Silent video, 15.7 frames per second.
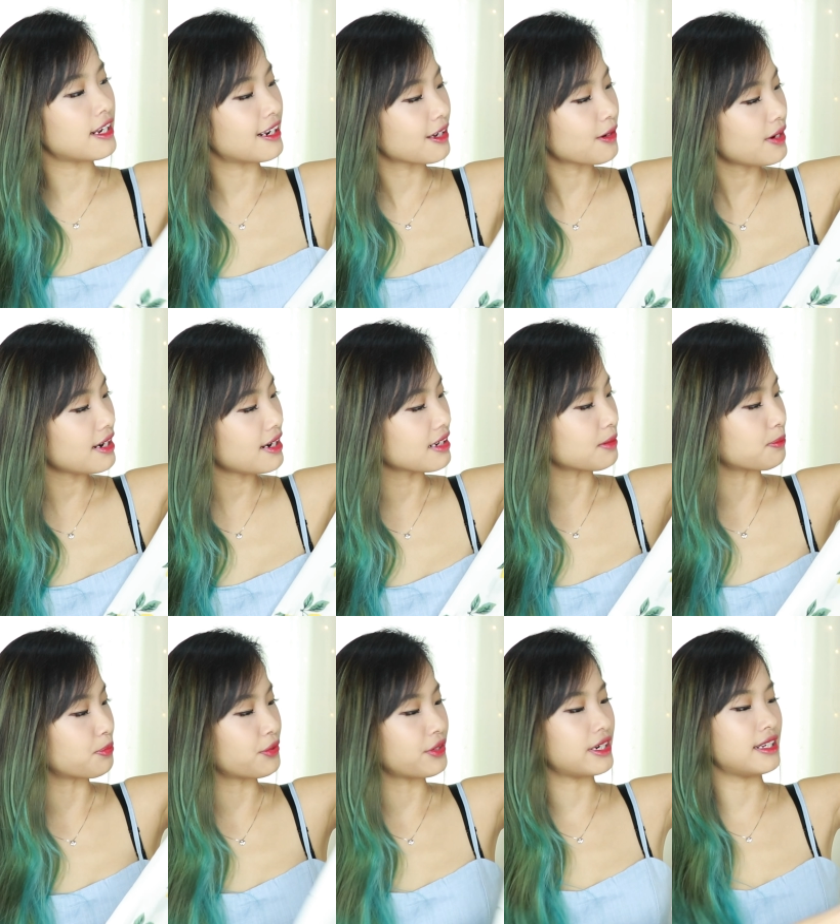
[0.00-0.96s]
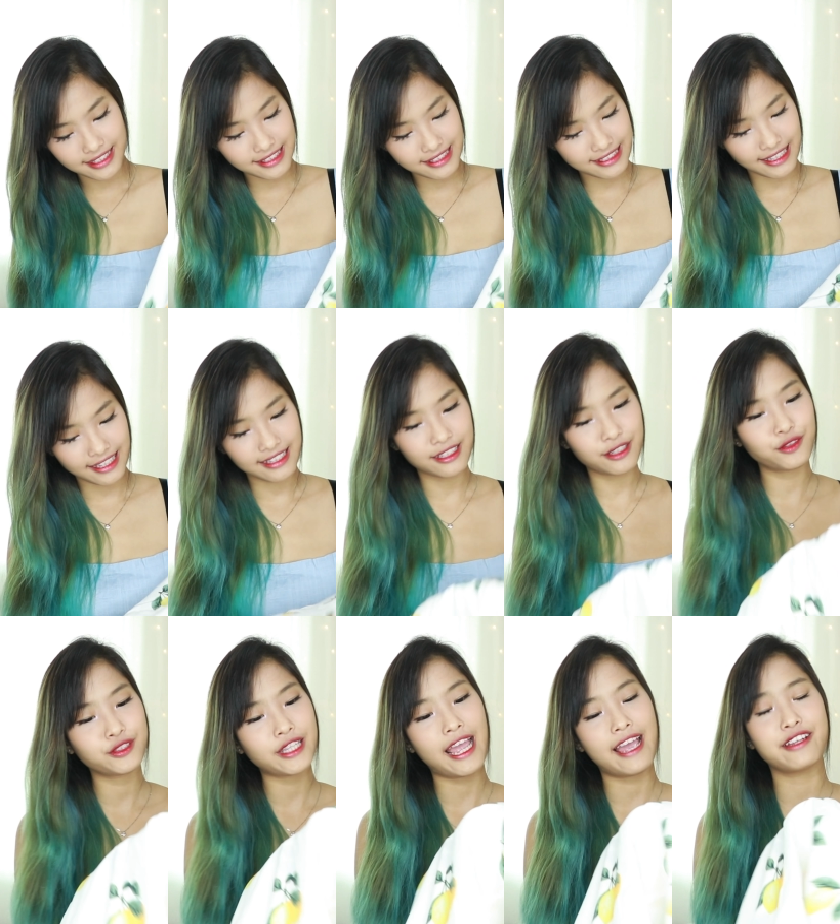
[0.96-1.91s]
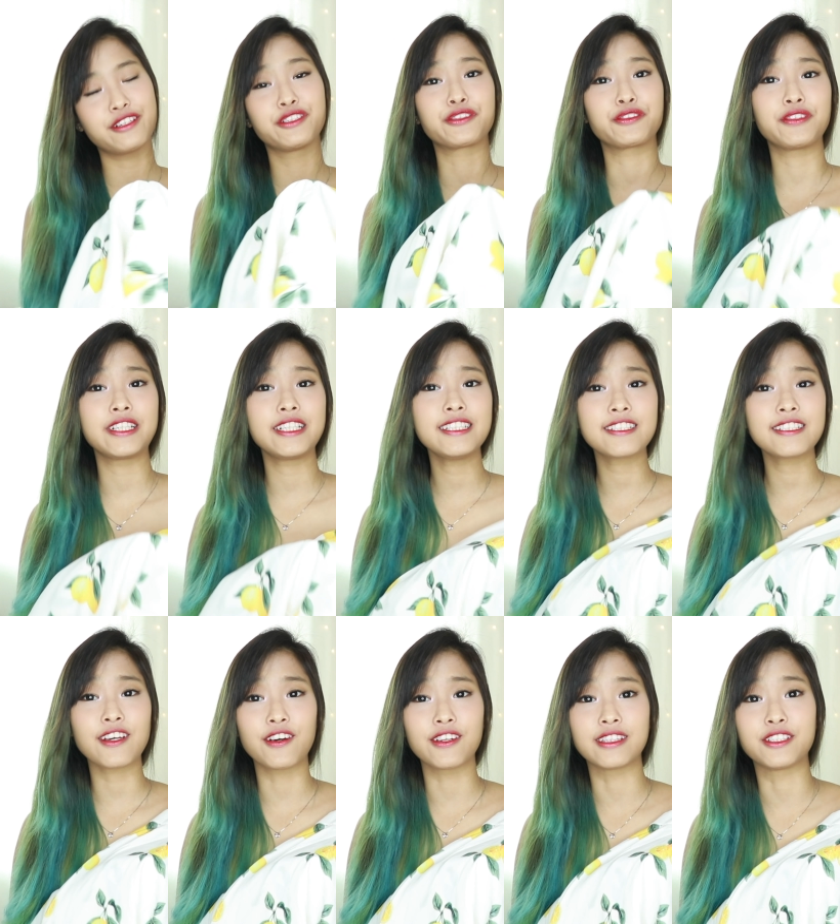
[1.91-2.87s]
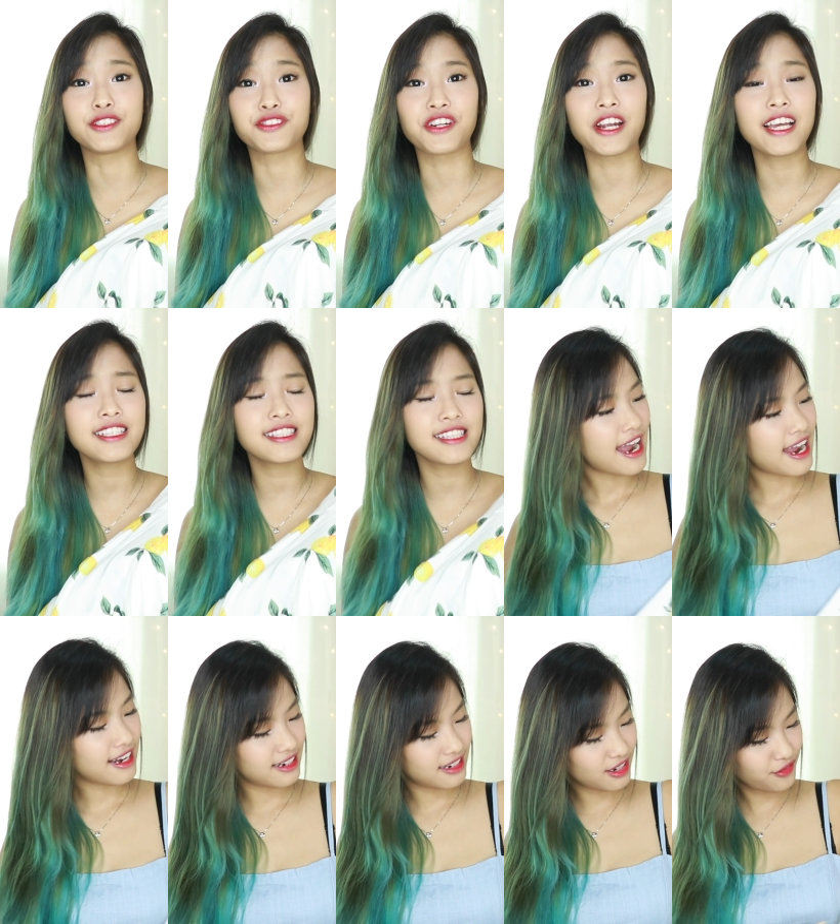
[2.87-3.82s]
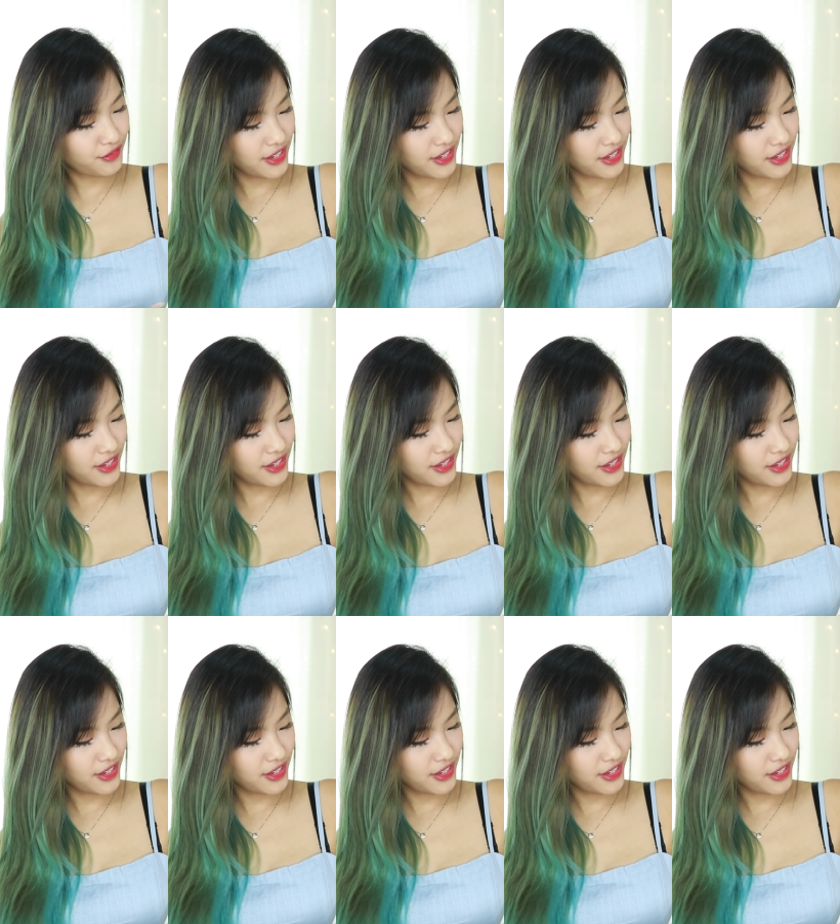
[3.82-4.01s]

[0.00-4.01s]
and I quite like the print. It's like little tangerines on the dress. I love